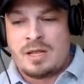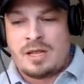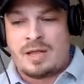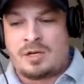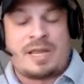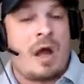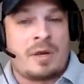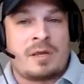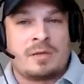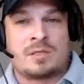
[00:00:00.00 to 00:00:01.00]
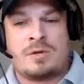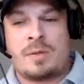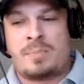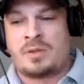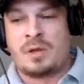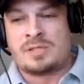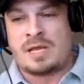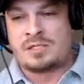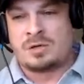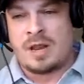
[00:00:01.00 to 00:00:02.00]
and your county. So you can put those
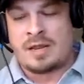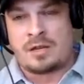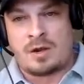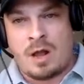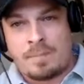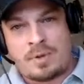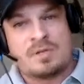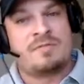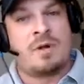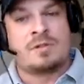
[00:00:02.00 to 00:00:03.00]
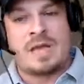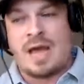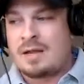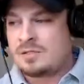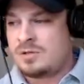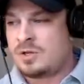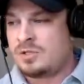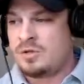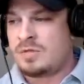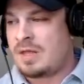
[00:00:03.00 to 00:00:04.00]
as your upload default tags. You can
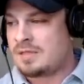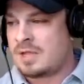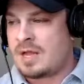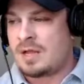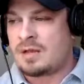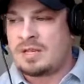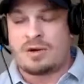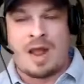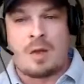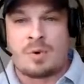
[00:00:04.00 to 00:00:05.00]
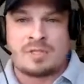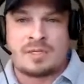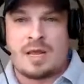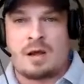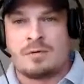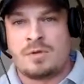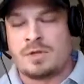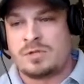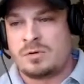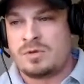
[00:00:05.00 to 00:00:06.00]
do things like link your AdWords account. You
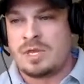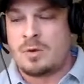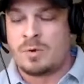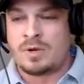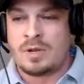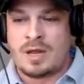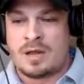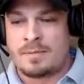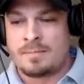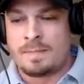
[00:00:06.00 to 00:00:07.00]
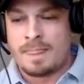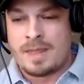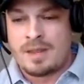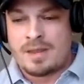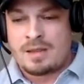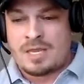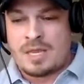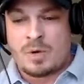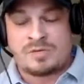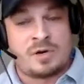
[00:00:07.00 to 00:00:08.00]
can do
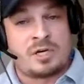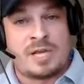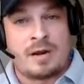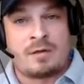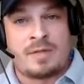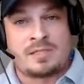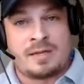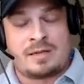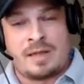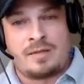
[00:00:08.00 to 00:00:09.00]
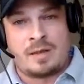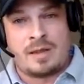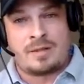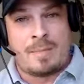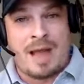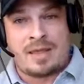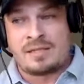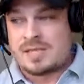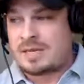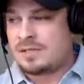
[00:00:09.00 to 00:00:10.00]
keywords for your channel. That's in the backend
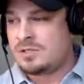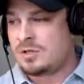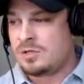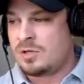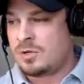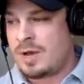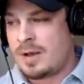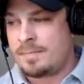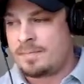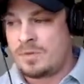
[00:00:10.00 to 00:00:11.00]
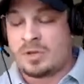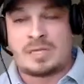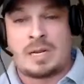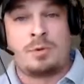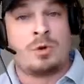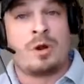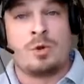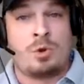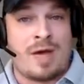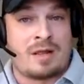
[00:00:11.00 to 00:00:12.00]
settings. You can do you can set up
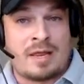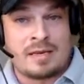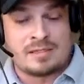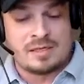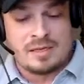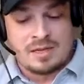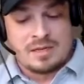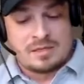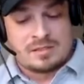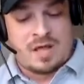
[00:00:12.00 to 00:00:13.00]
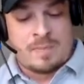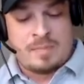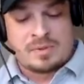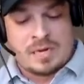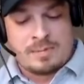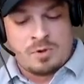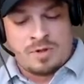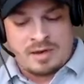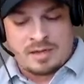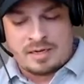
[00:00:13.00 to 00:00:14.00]
Google Analytics. So a lot of people set up Google
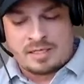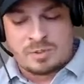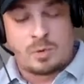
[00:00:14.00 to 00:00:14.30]
Analytics with their